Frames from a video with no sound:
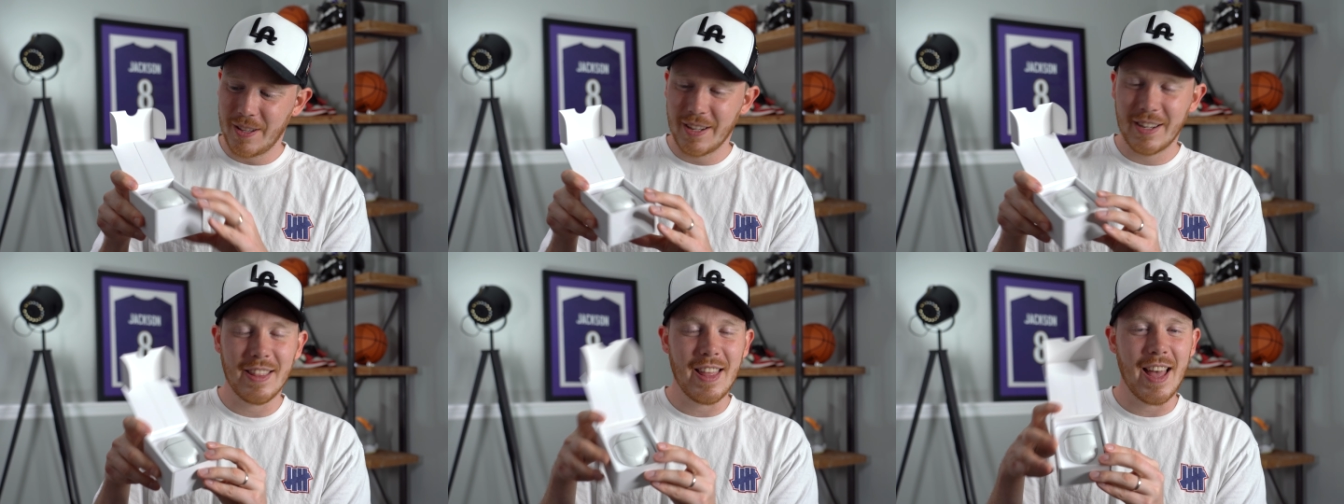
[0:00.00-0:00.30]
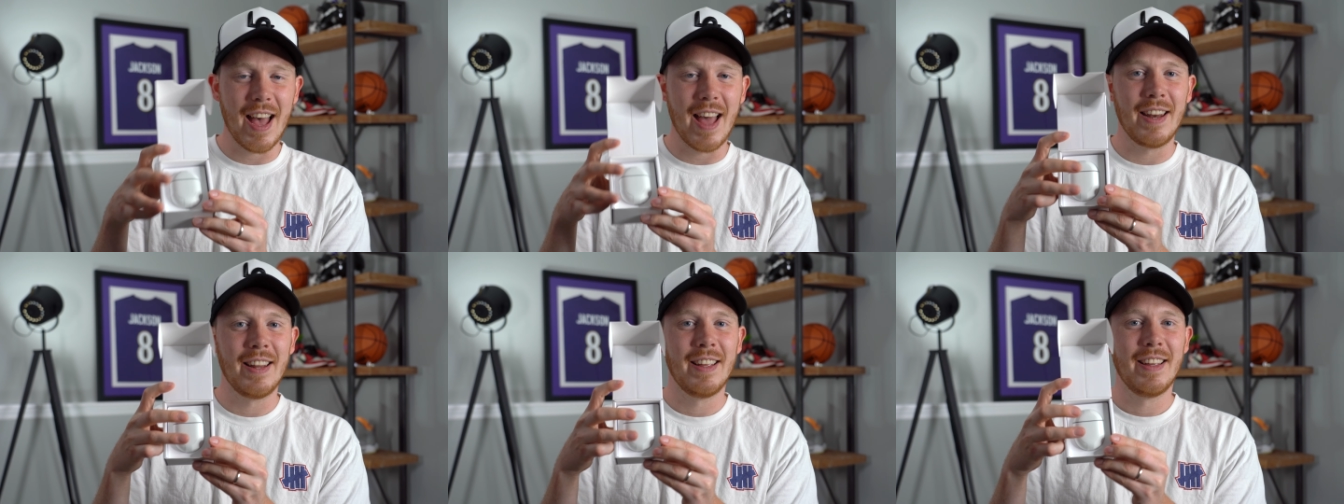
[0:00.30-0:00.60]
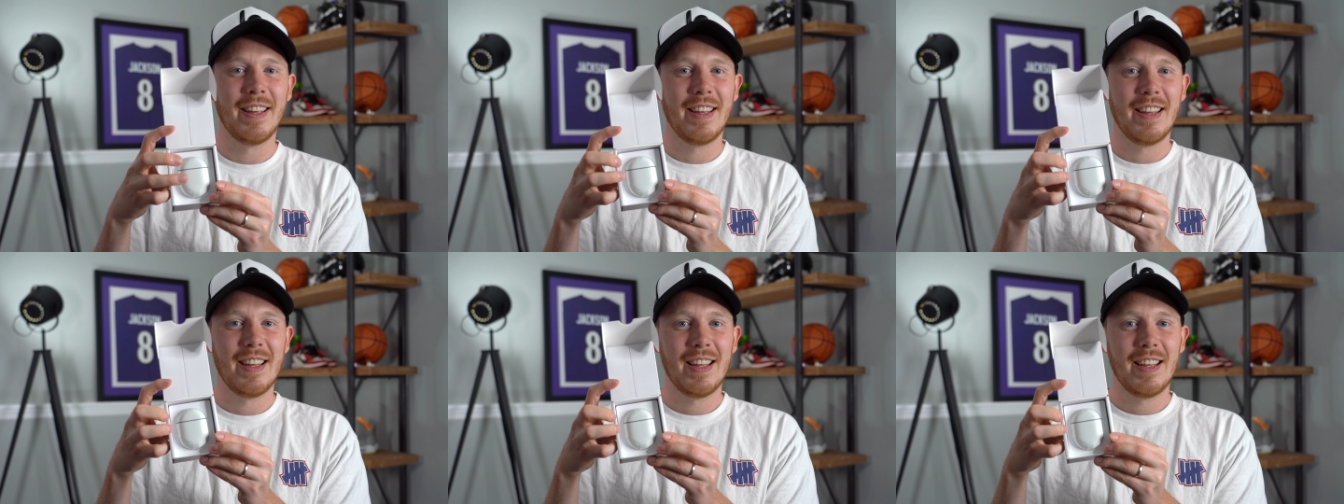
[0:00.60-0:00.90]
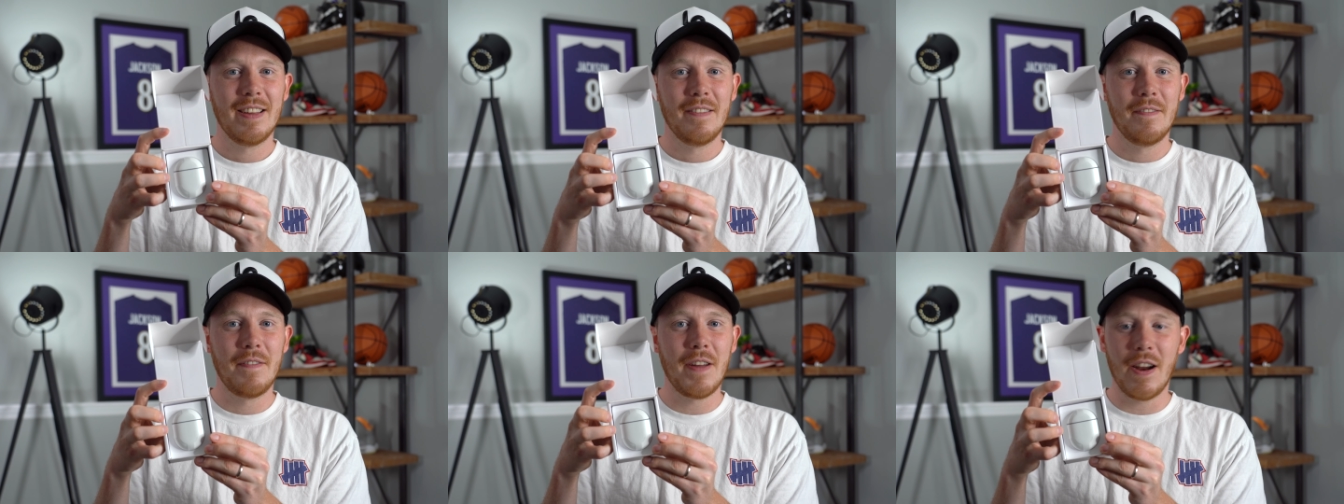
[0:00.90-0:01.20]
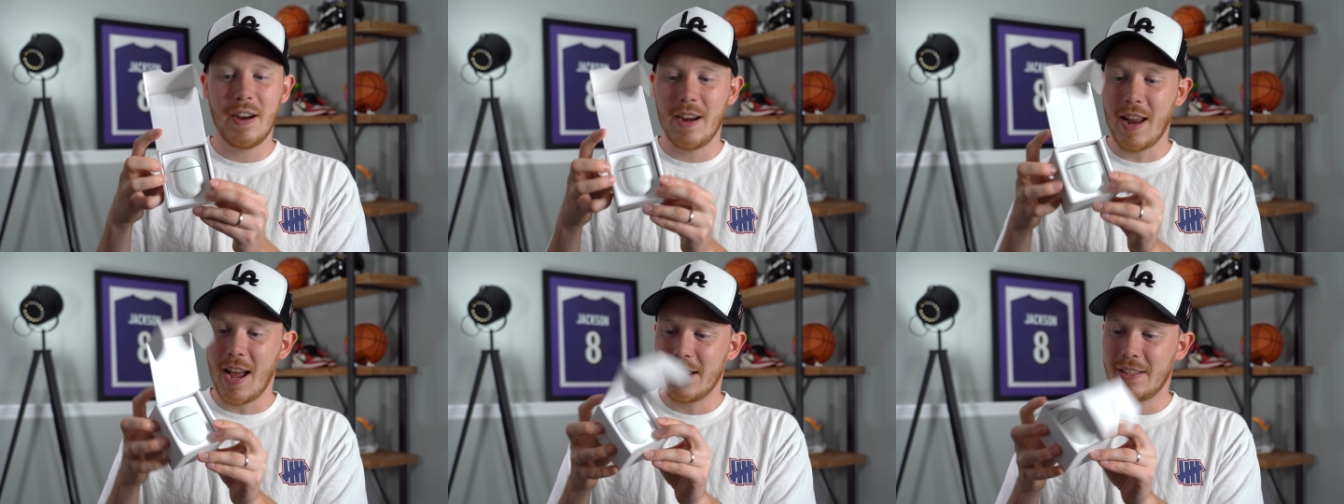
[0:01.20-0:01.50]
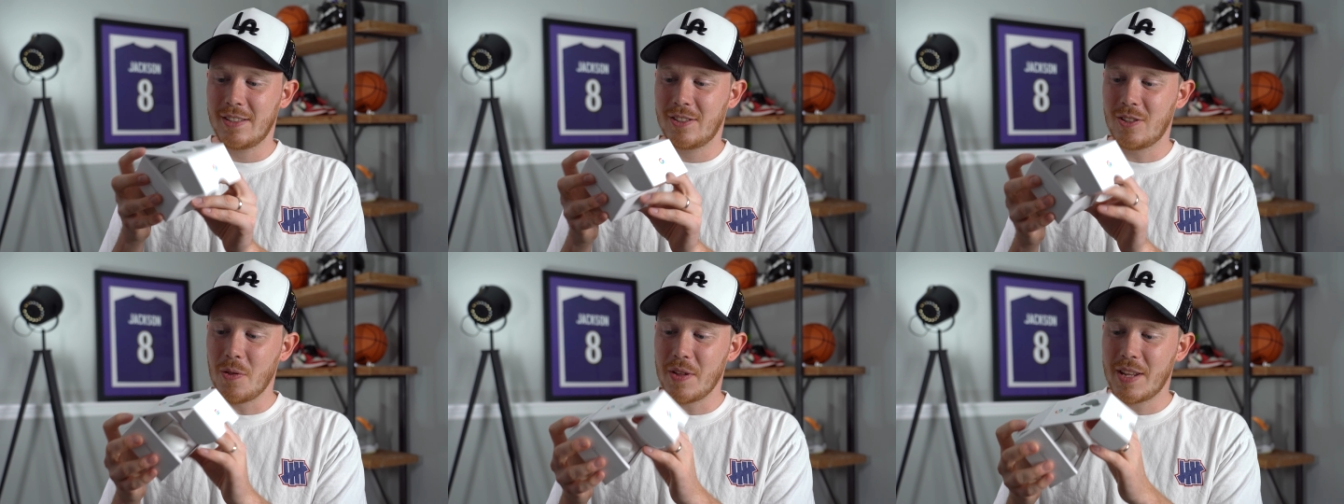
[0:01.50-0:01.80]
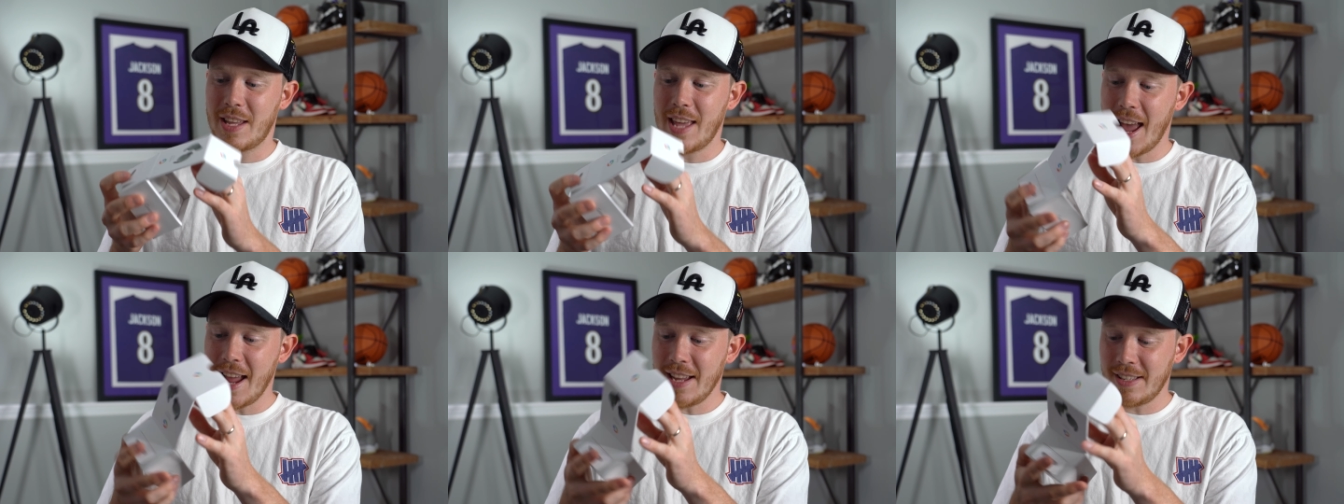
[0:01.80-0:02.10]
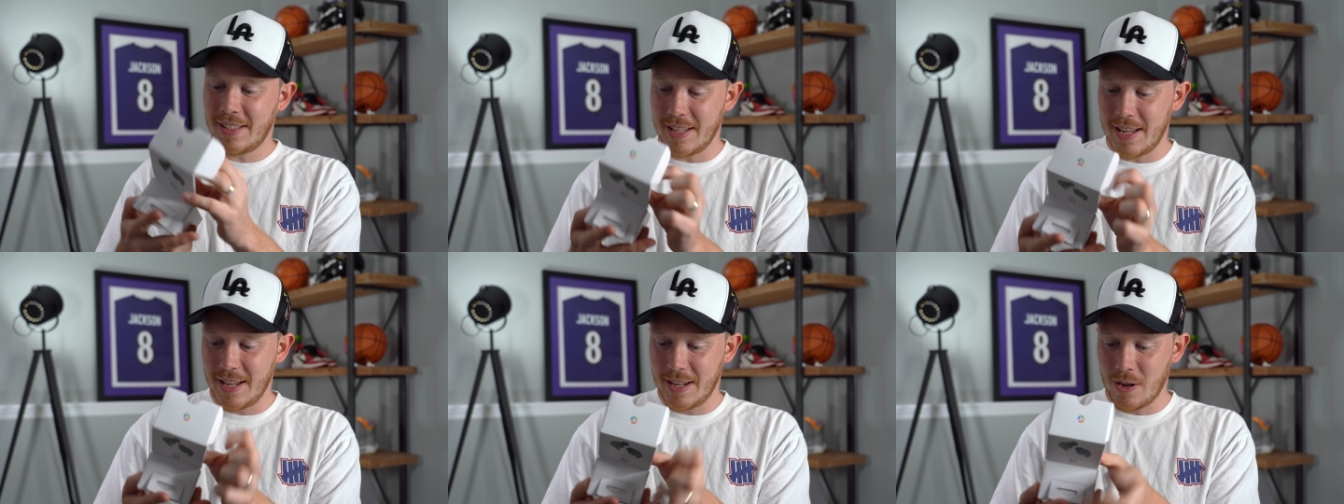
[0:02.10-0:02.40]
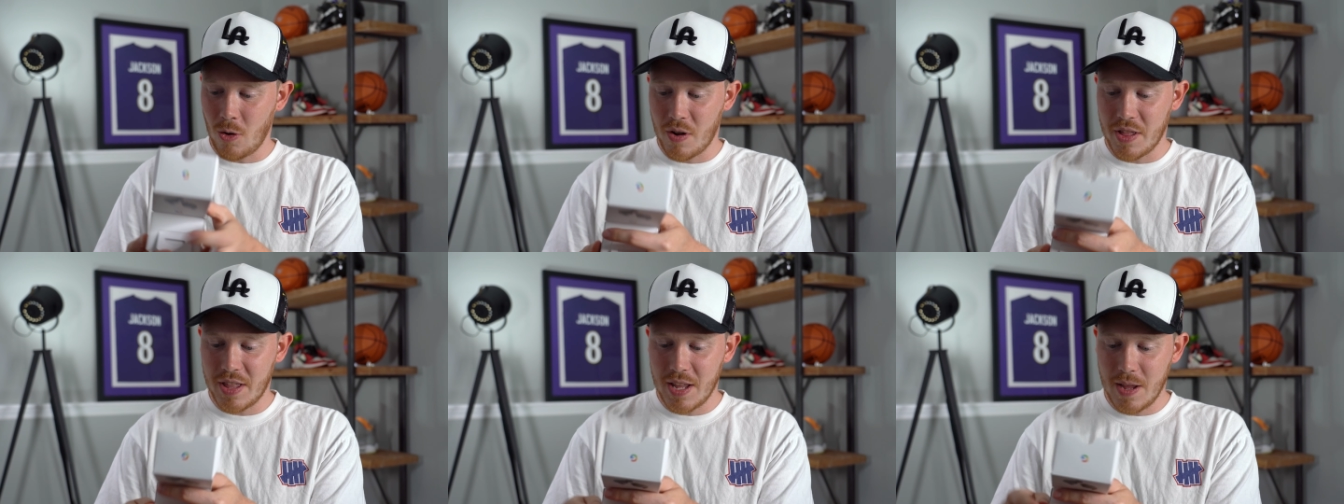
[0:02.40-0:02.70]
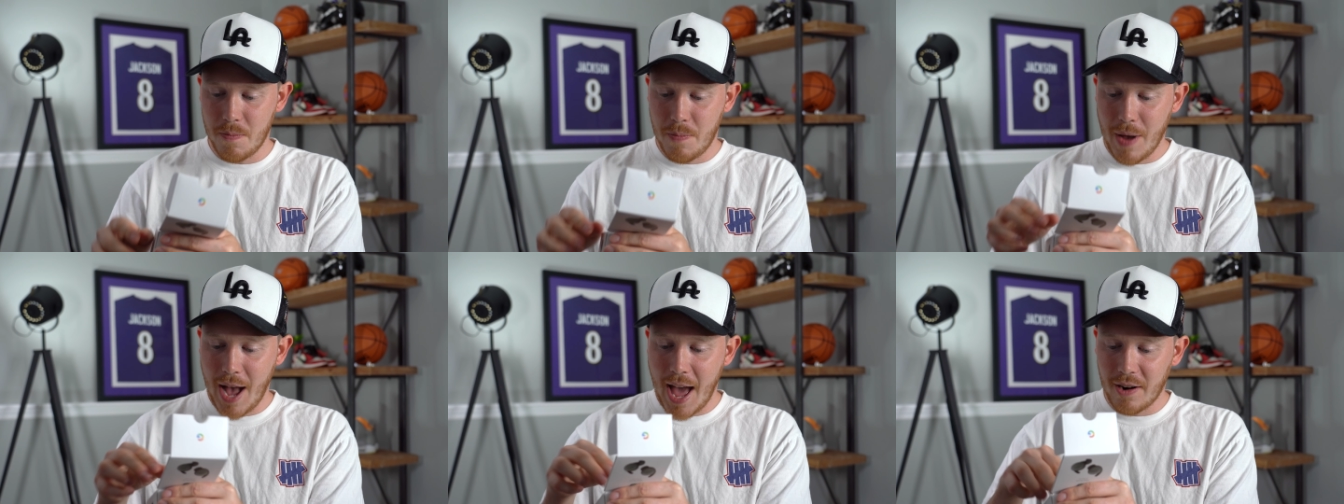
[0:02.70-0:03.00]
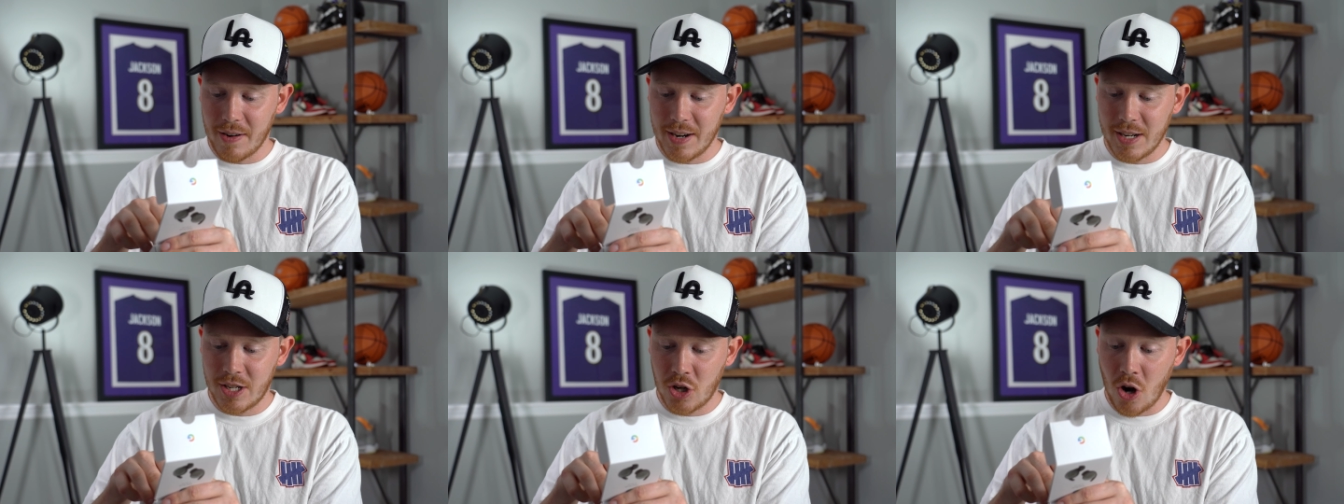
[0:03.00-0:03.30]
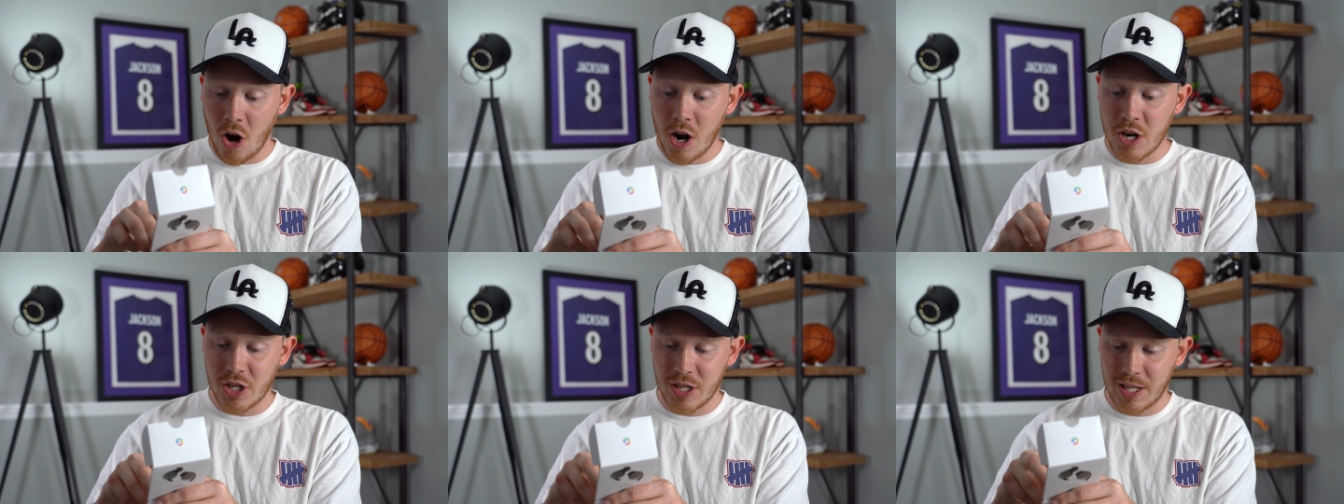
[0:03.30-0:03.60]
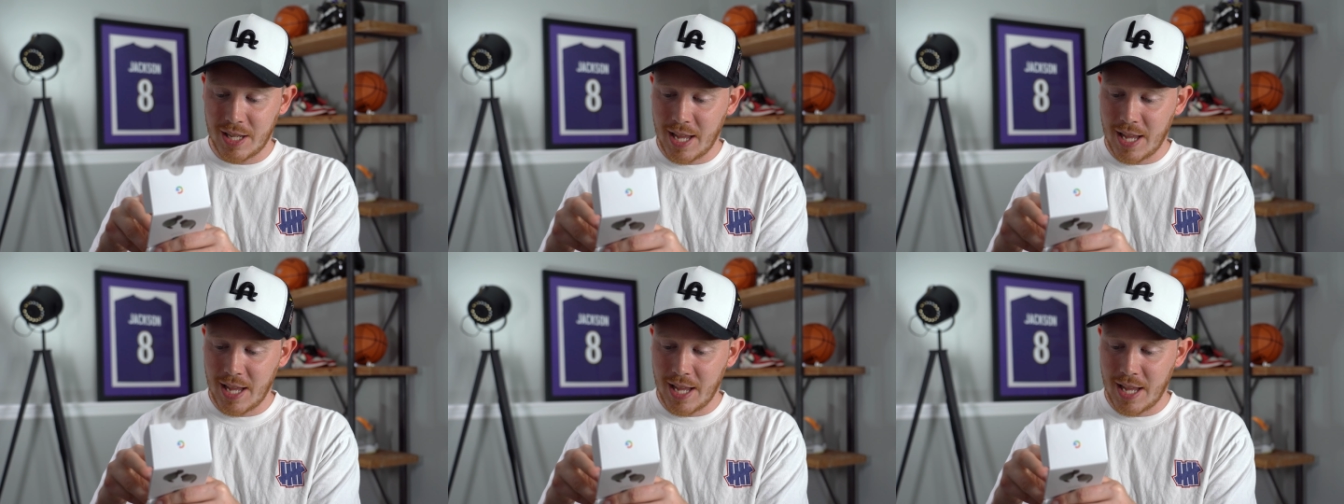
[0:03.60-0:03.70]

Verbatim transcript: look at that. Very nice. So the casing, or the battery charging